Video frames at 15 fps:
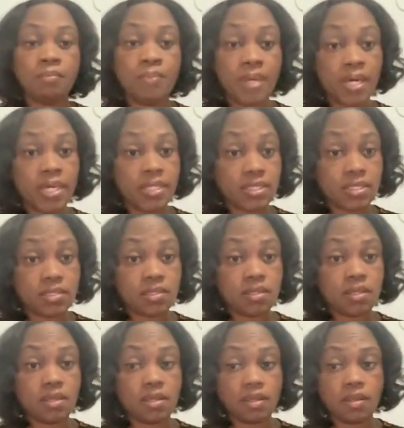But
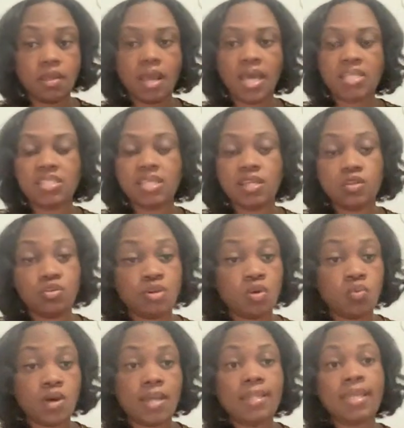I said, you know
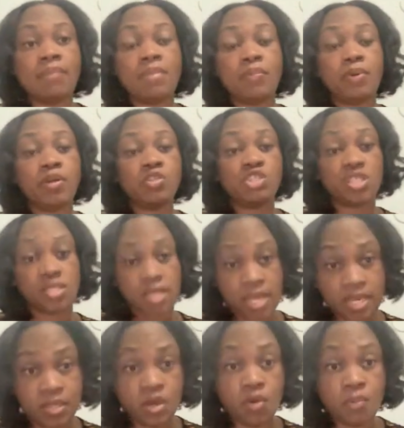what? Let me purchase
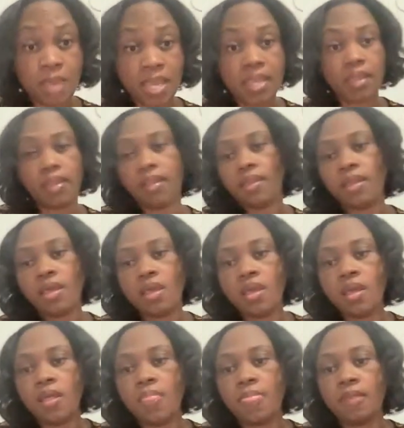a domain.
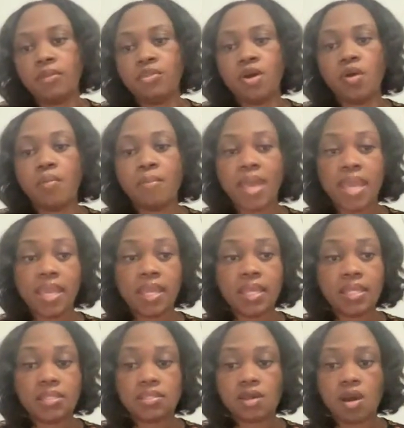
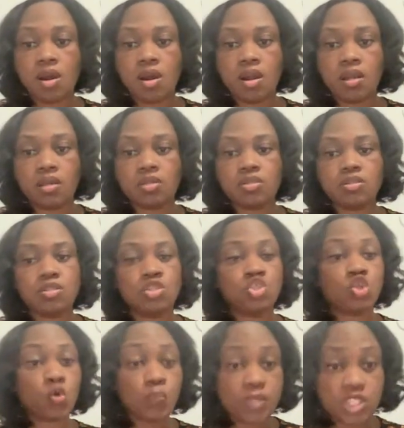Domains are
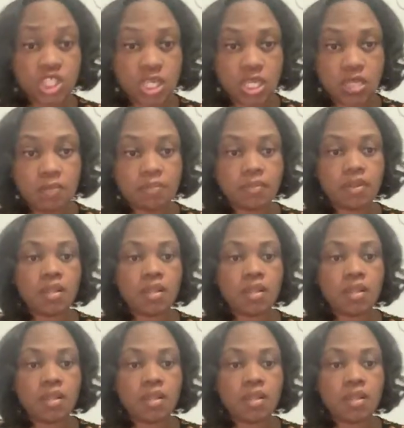super cheap